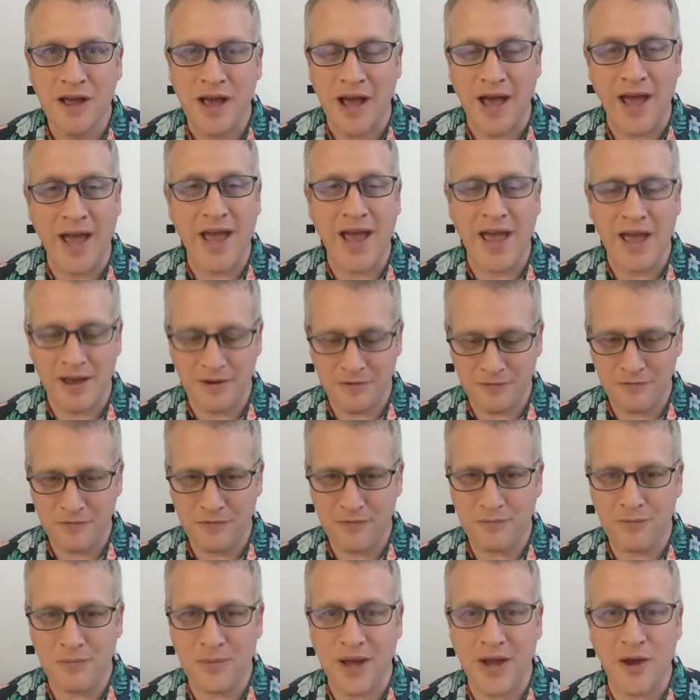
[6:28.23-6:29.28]
I
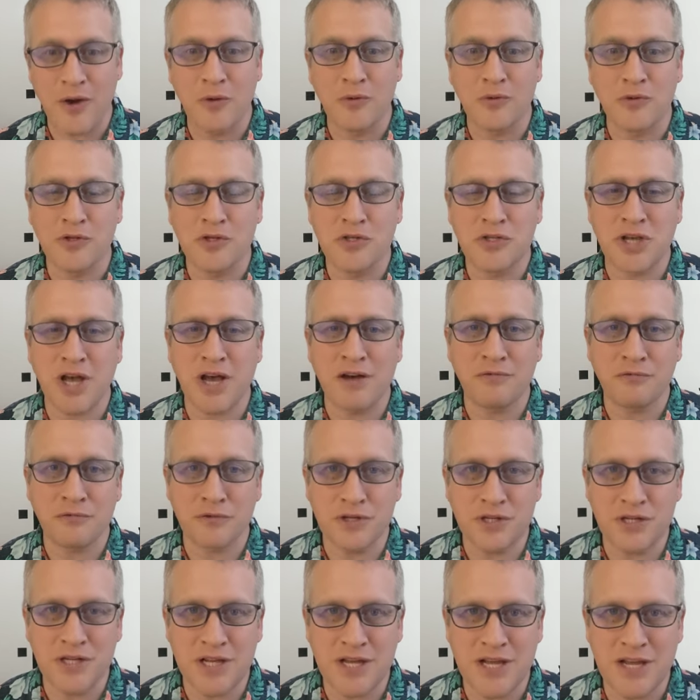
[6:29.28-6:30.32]
have my own
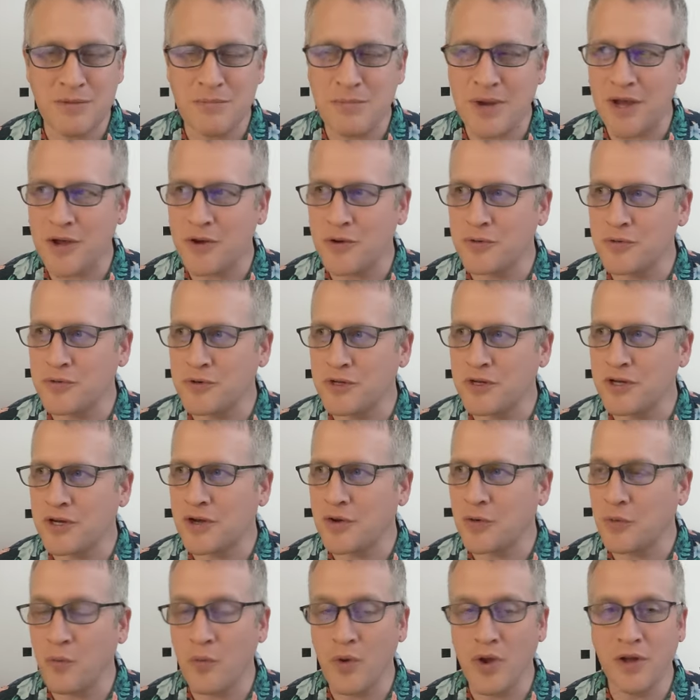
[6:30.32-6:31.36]
sovereignty, my own
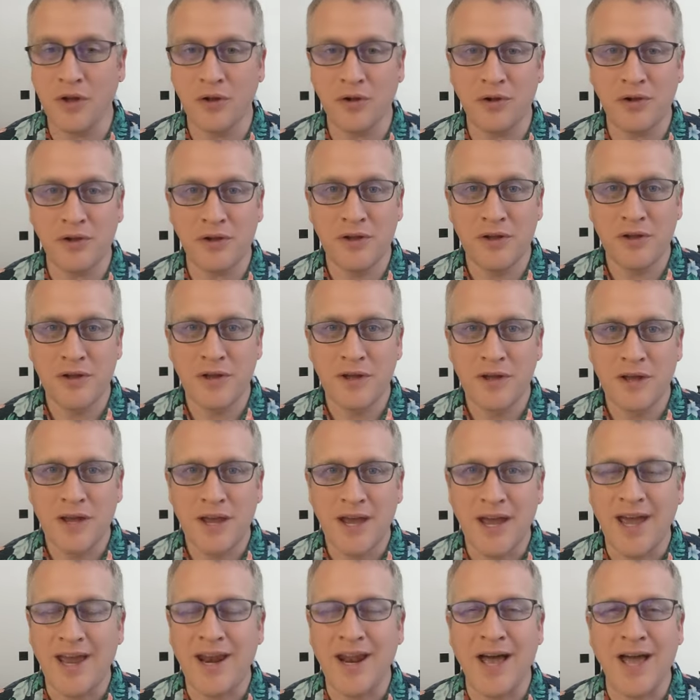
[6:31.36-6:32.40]
uh, will,
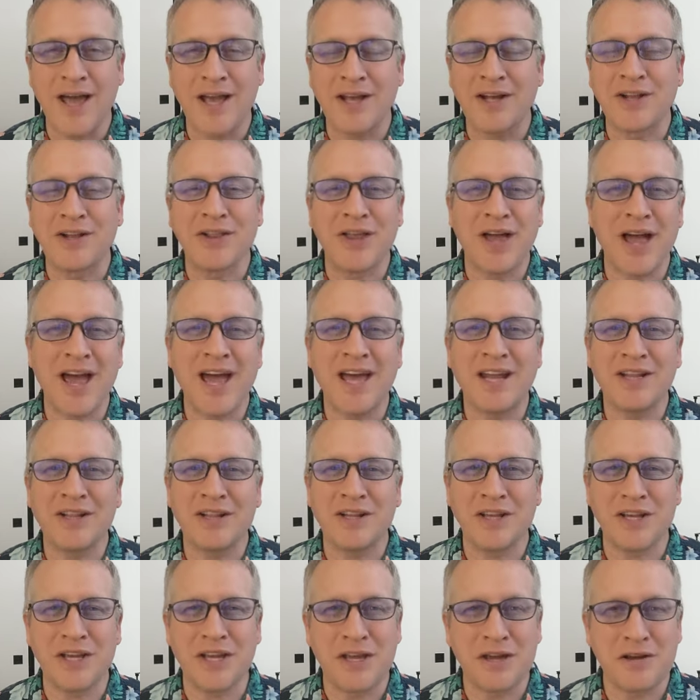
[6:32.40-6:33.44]
and I
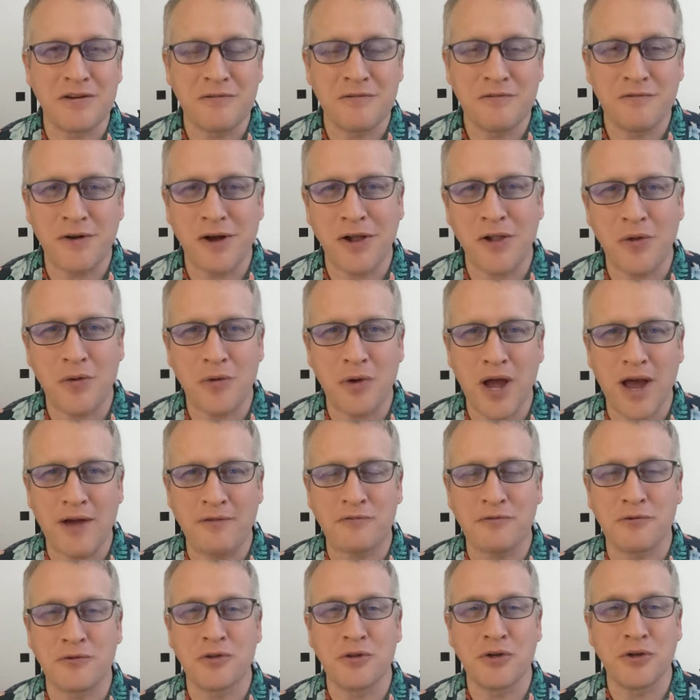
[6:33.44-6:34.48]
gladly follow
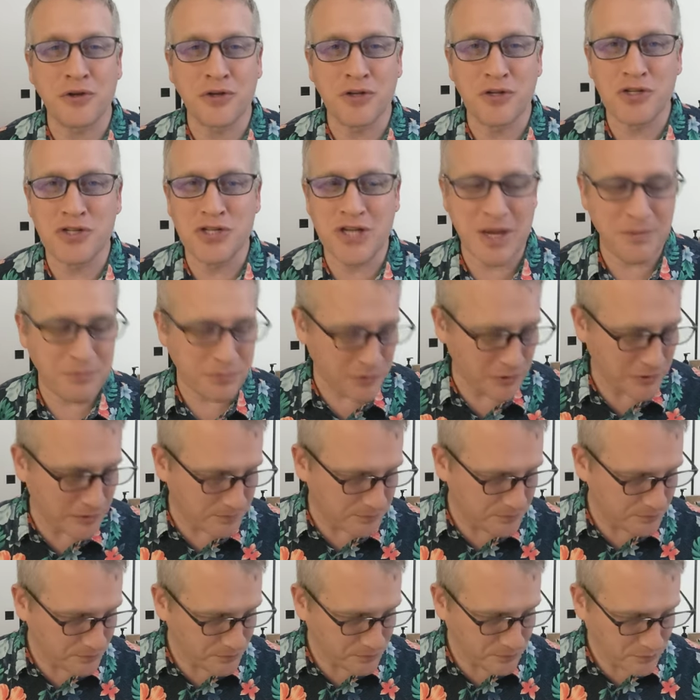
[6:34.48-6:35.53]
after the Good Shepherd.
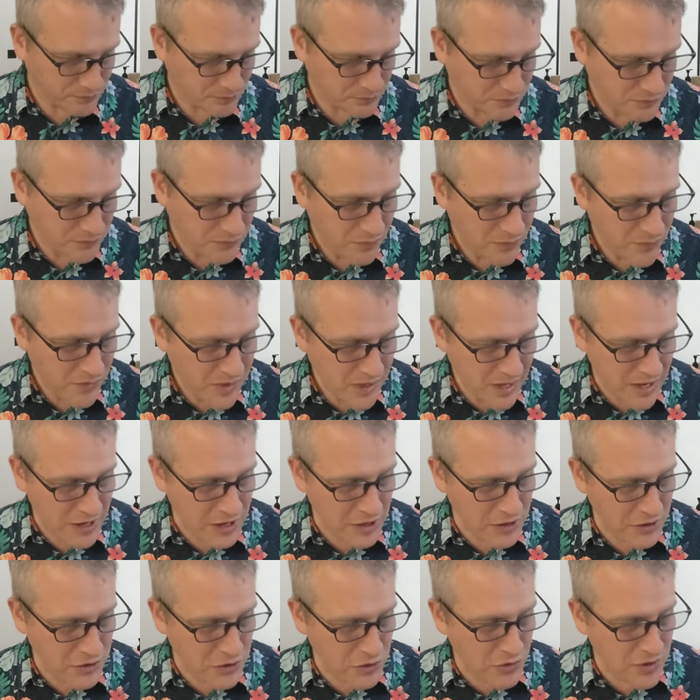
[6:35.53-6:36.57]

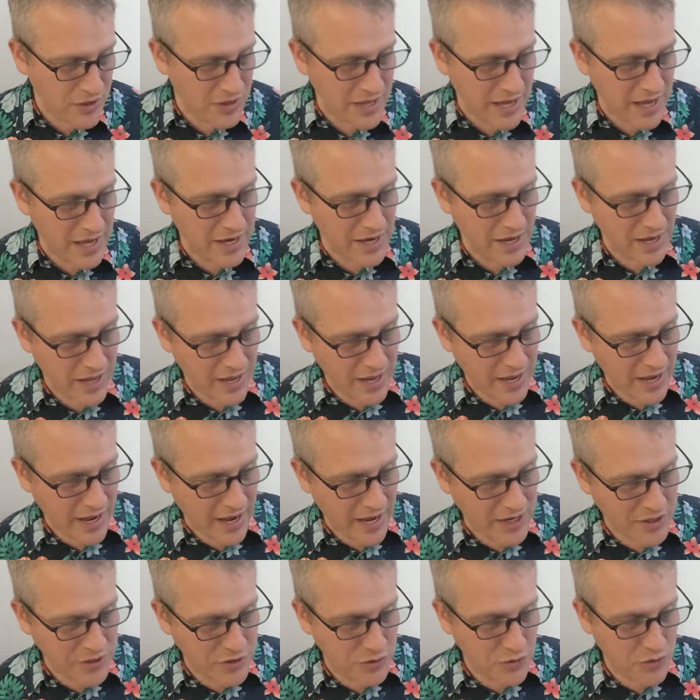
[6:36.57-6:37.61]
And in doing that,
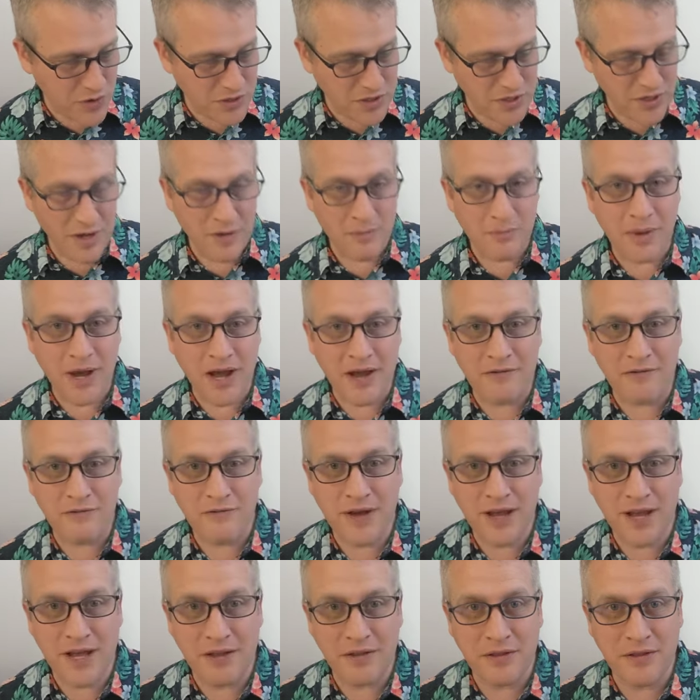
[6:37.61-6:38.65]
I do it by
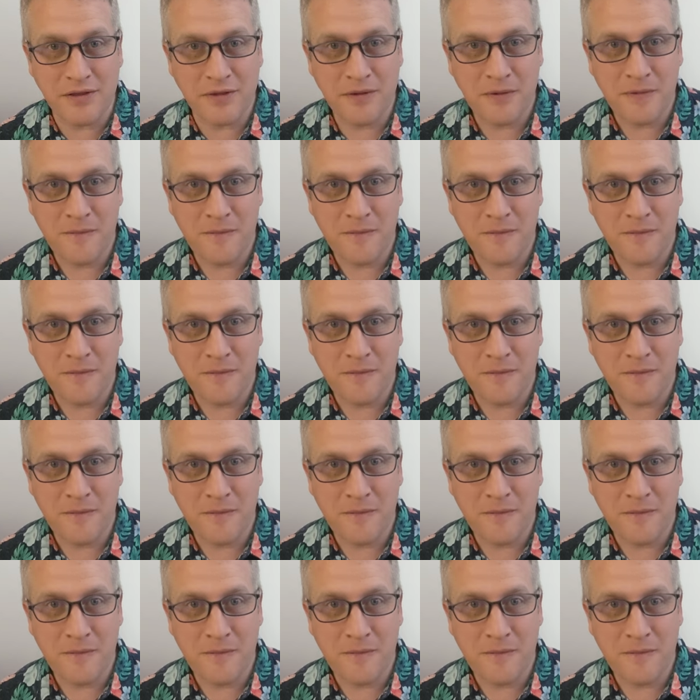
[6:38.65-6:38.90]
faith.